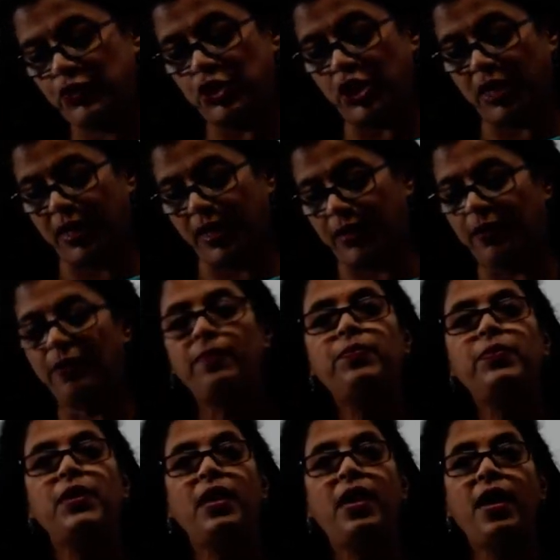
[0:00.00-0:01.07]
Check it.
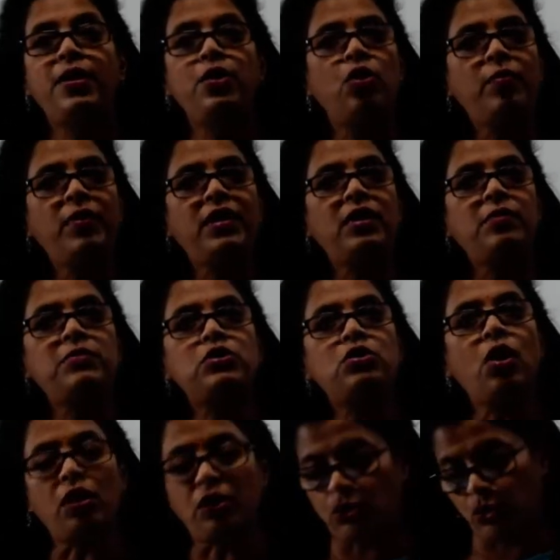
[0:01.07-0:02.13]
Endometrium is
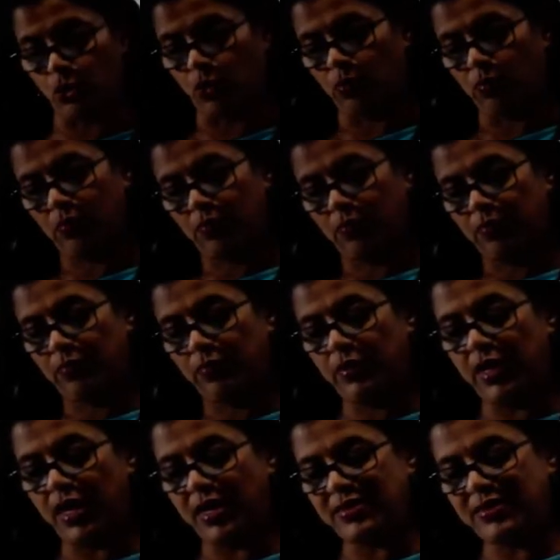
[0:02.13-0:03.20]
not true.
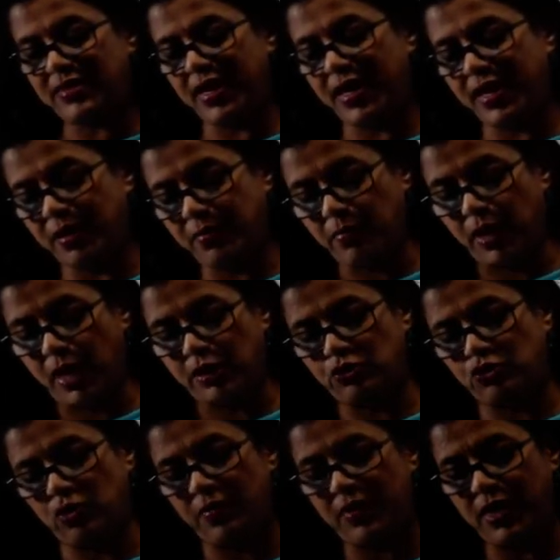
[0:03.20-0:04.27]
They are saying
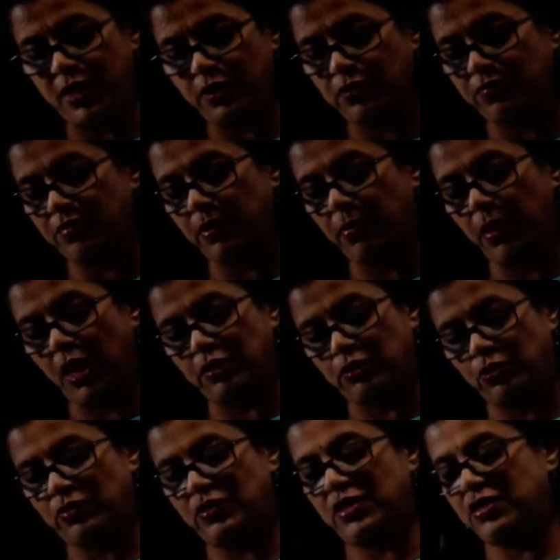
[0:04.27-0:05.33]
blastomeres of the
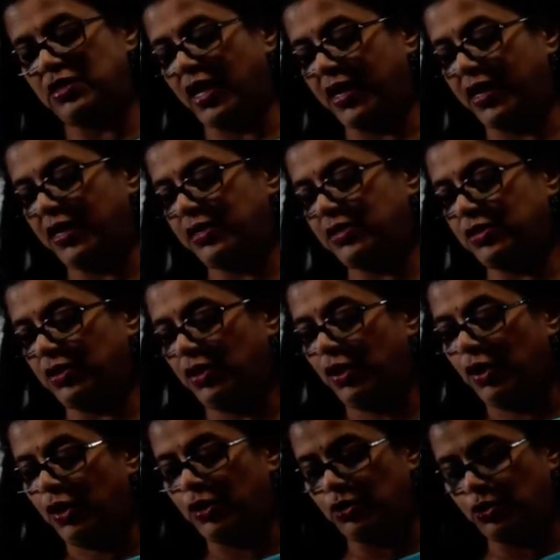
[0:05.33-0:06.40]
blastocysts are arranged
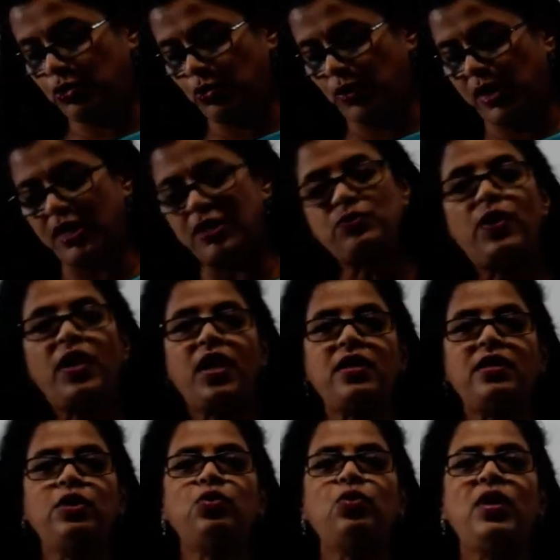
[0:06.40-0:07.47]
into 2 layers. What
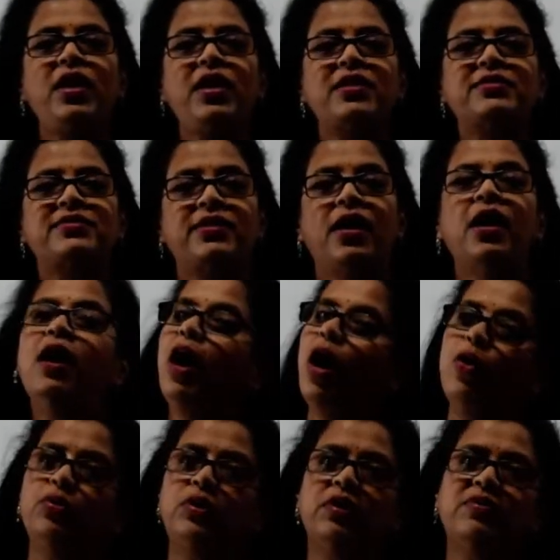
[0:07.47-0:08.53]
are the 2 layers?
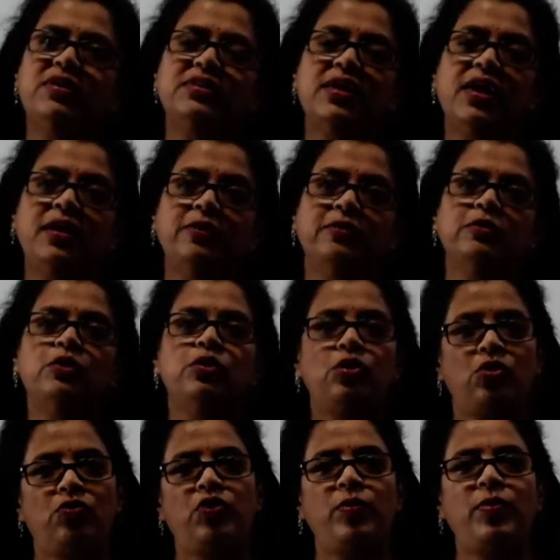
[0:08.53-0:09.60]
Outer ones are
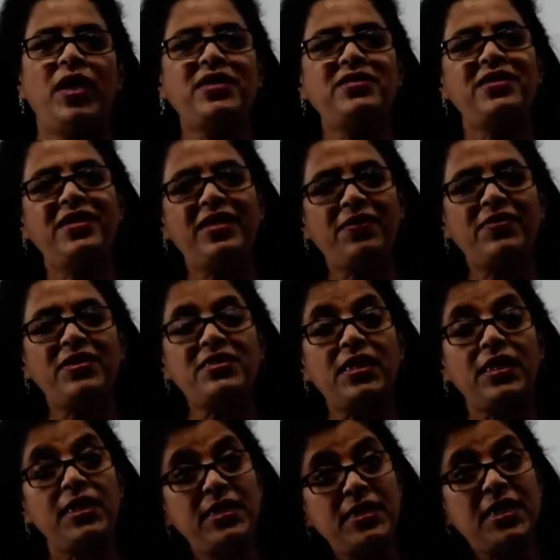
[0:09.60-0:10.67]
trophoblast, inner ones
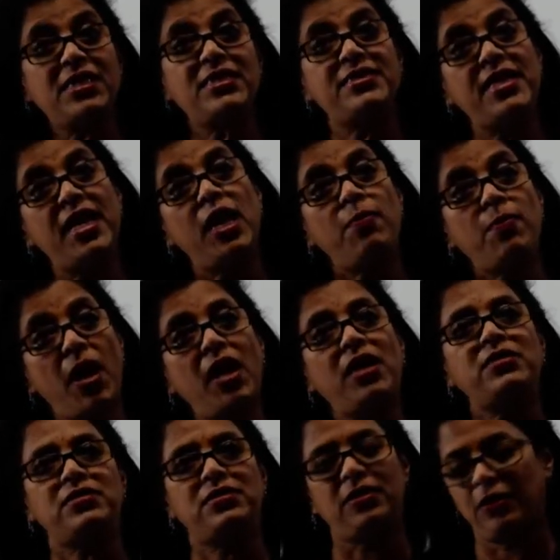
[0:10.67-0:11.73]
are inner cell
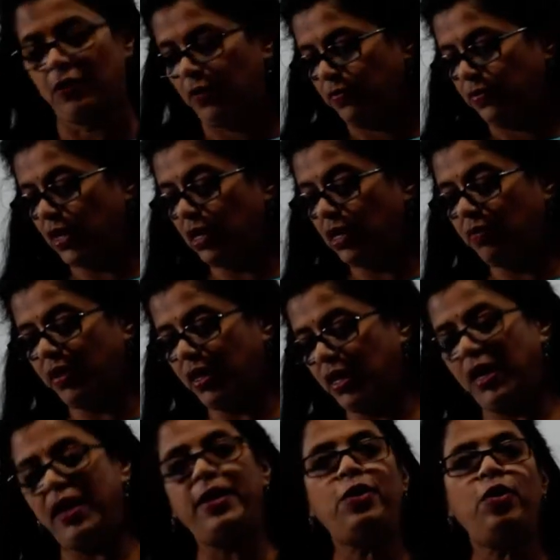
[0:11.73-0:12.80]
mass. They given
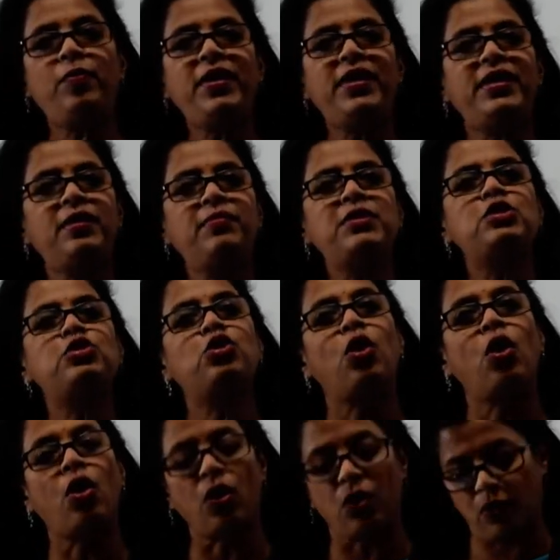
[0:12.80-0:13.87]
endometrium is
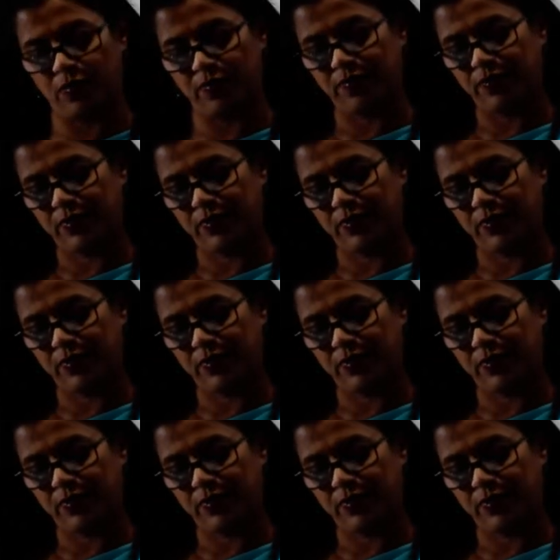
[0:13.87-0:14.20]
wrong.